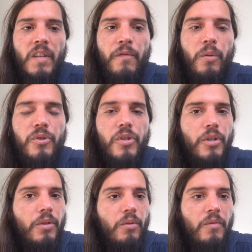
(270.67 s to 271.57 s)
Full
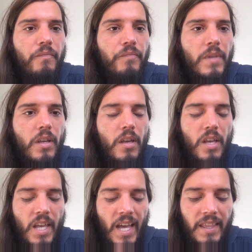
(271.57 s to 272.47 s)
circle.
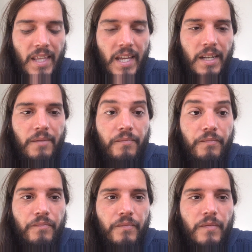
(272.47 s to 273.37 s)
And then,
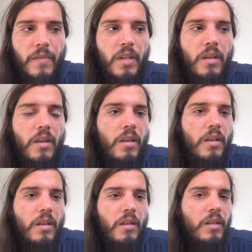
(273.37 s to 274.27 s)

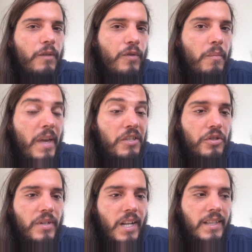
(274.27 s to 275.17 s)
if you
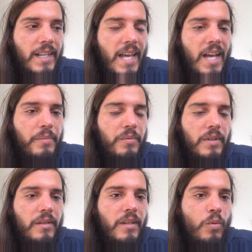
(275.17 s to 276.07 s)
measure it at the labs
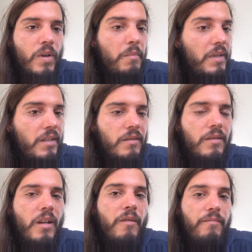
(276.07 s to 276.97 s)
with equipment and
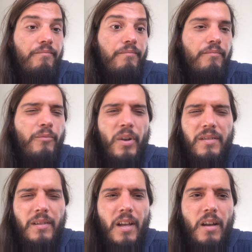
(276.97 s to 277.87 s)
stuff,
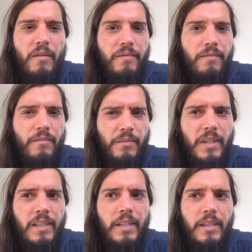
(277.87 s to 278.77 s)
what's love,
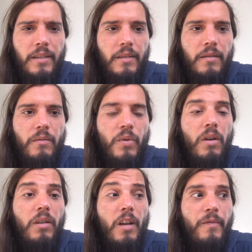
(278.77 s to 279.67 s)
really?
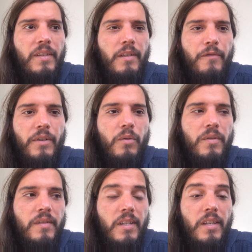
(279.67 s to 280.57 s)
Well, love is a
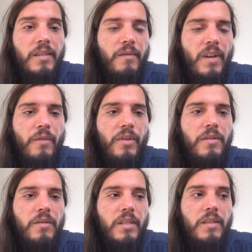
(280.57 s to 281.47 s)
frequency, it's a
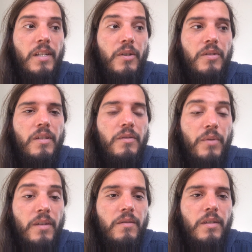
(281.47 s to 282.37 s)
vibration, it's an energy, it's
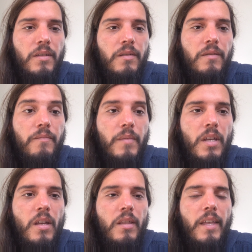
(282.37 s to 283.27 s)
resonance
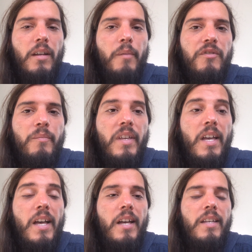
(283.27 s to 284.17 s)
that comes from the
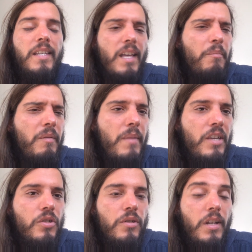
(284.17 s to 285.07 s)
heart. It can be
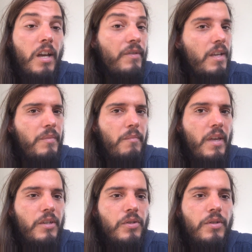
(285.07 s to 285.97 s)
measured. Love can be
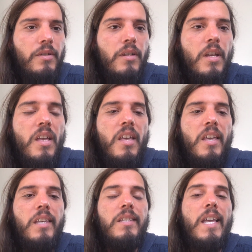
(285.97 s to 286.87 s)
measured.
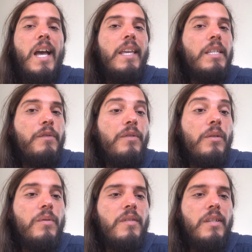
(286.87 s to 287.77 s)
It's the highest
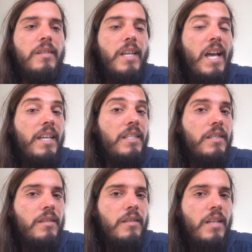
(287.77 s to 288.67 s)
frequency, it's the
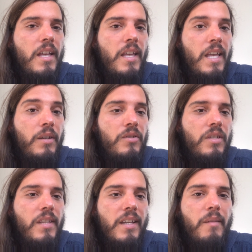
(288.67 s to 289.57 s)
highest eh,
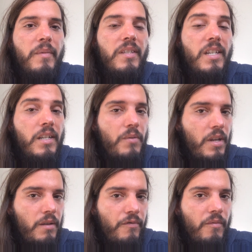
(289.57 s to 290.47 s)
energy that can be
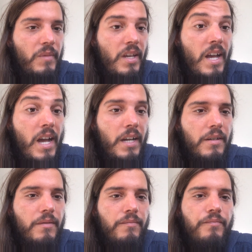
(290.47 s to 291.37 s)
generated from the
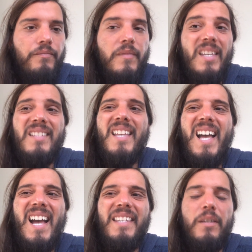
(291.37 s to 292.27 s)
heart. It's the
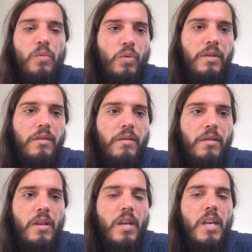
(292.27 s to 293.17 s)
highest one.
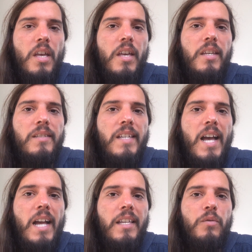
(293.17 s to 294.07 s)
It's the
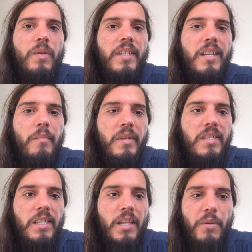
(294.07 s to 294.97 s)
highest one that can be
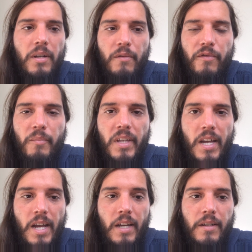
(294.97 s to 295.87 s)
generated from the
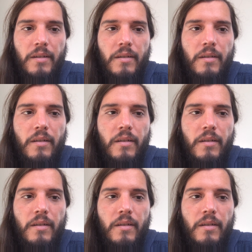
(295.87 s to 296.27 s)
heart.